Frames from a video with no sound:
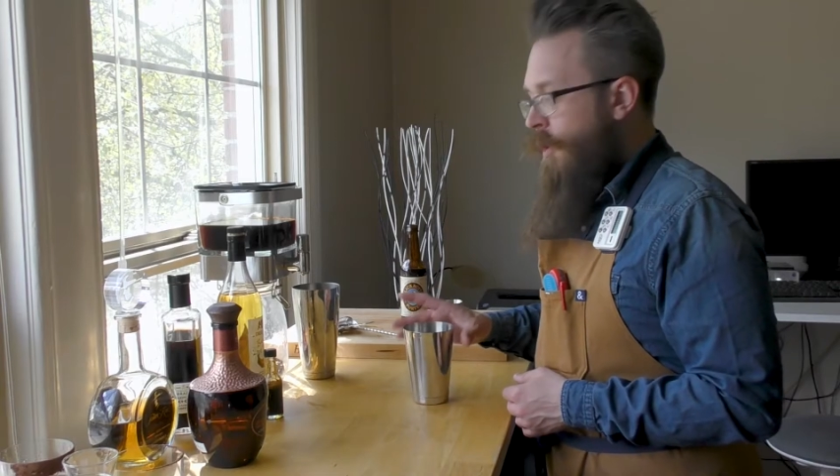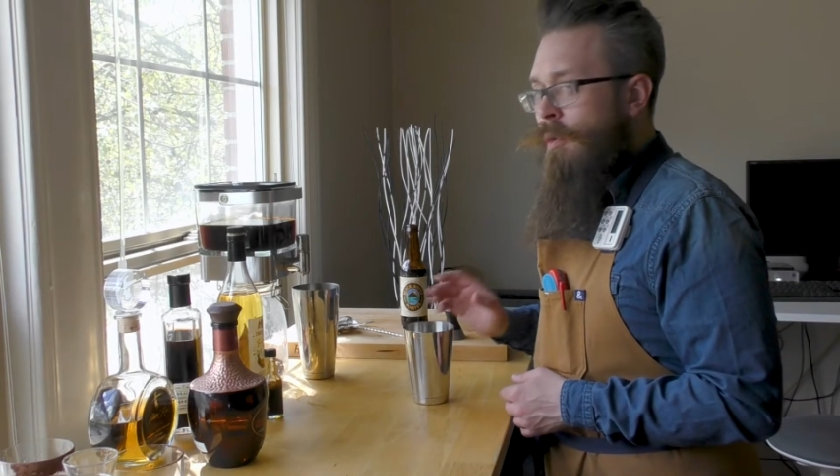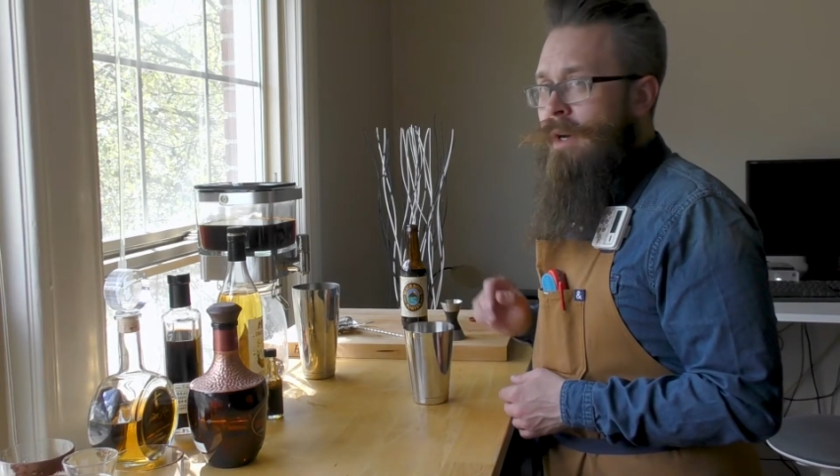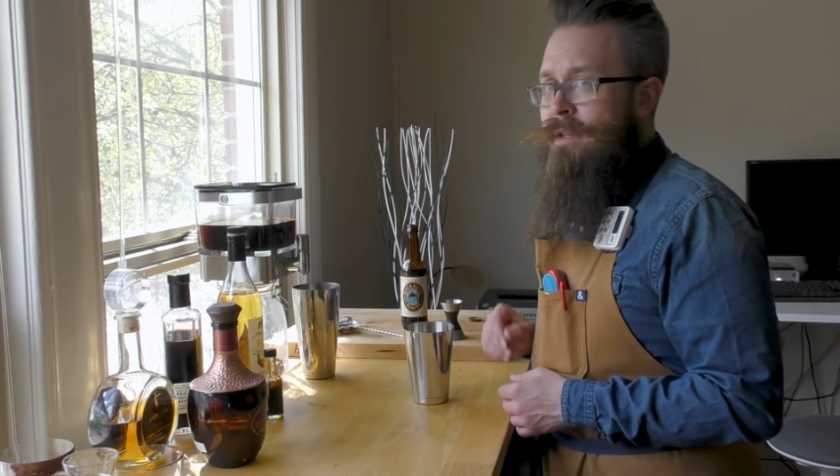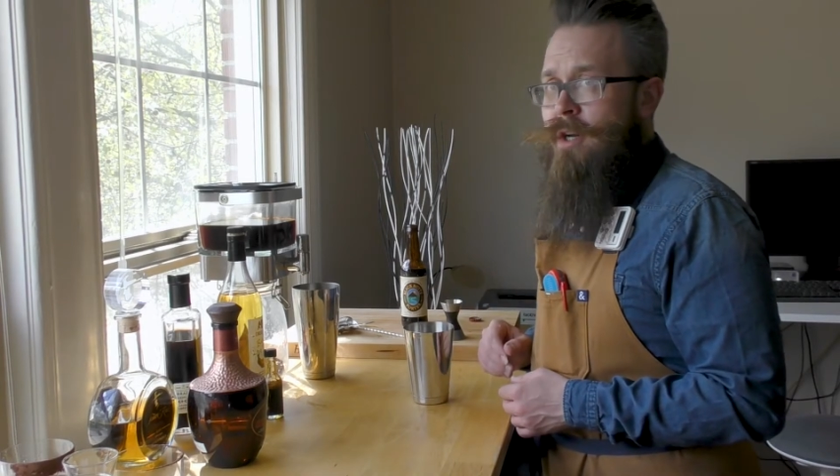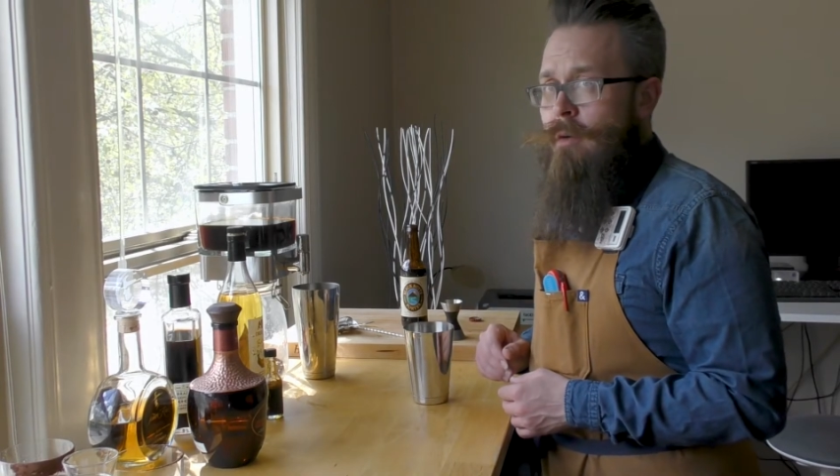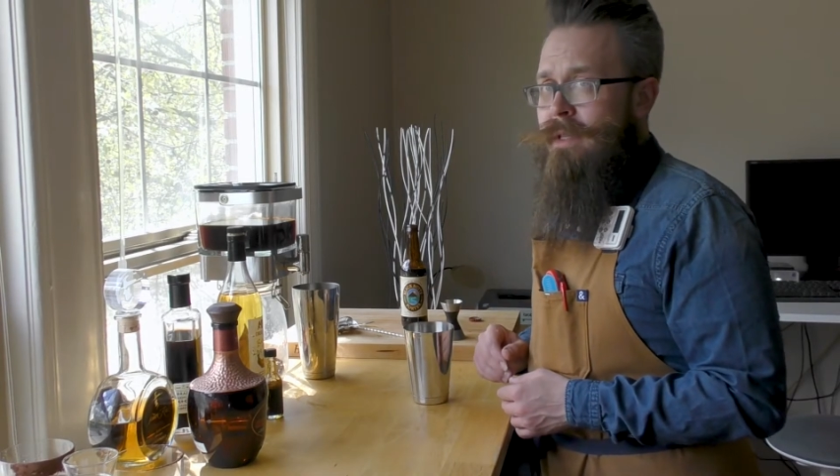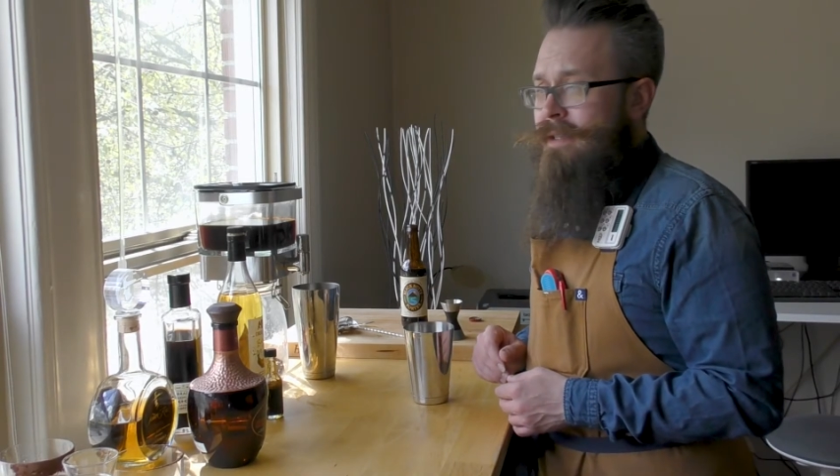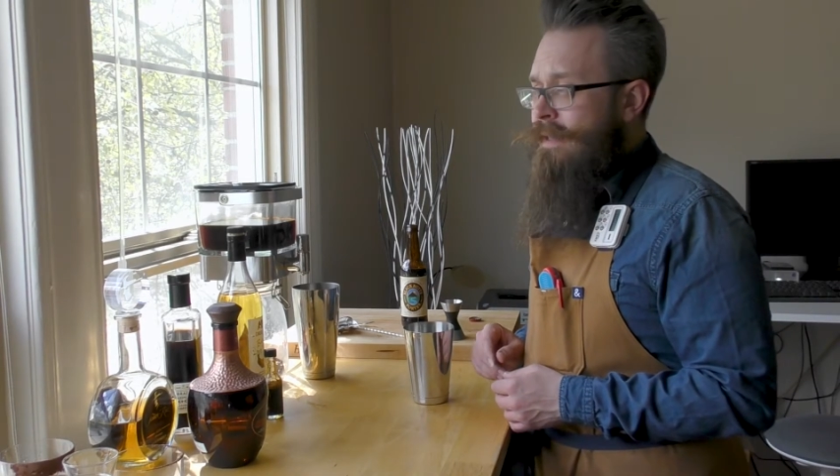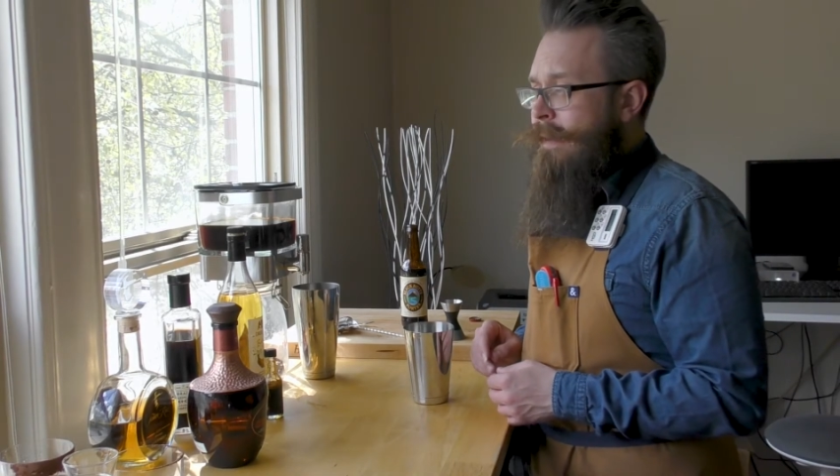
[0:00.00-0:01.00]
going to start with
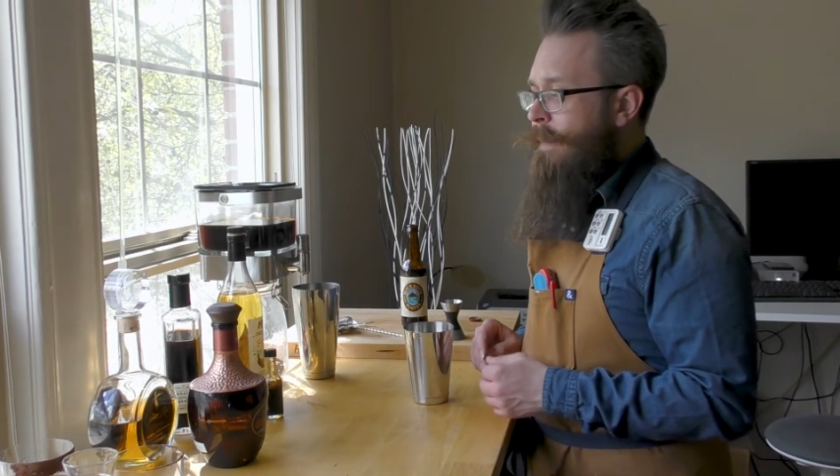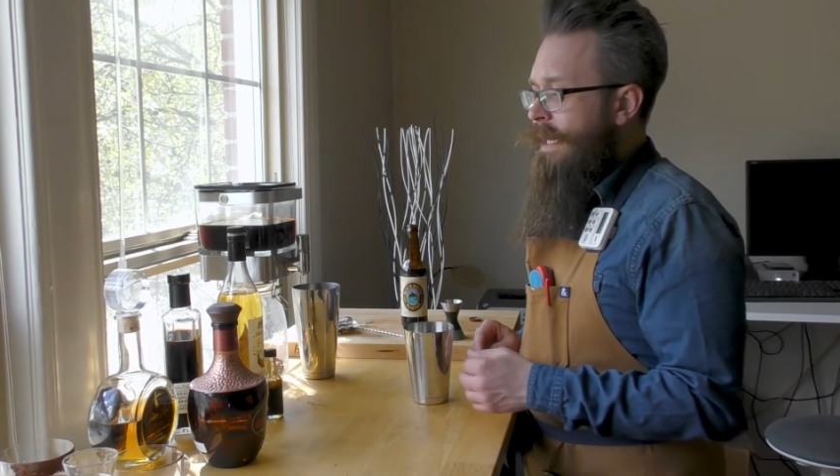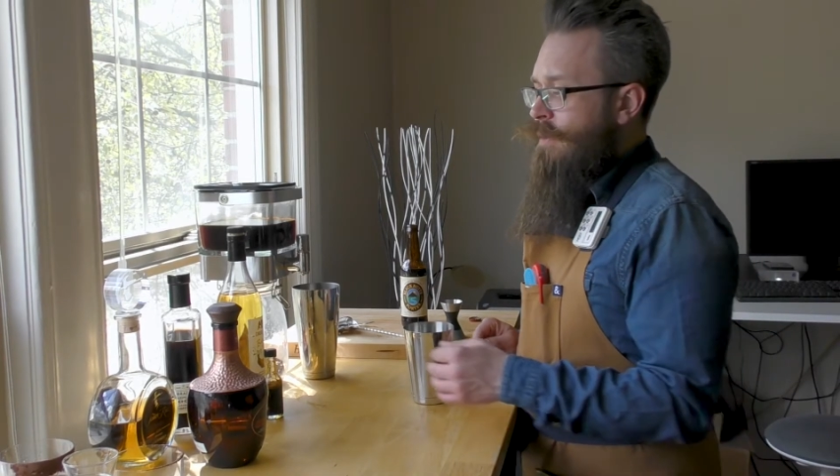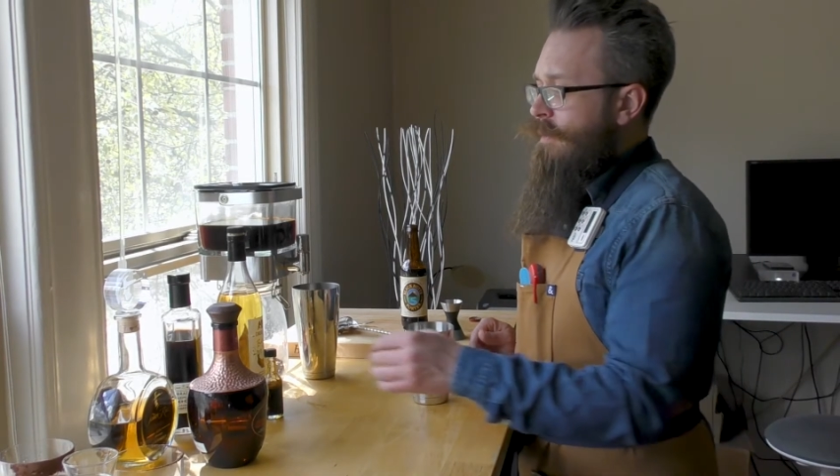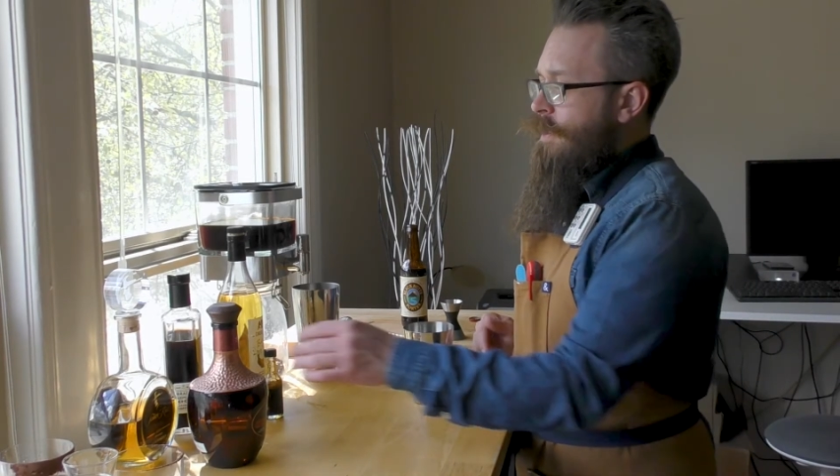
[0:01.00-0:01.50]
the same base we've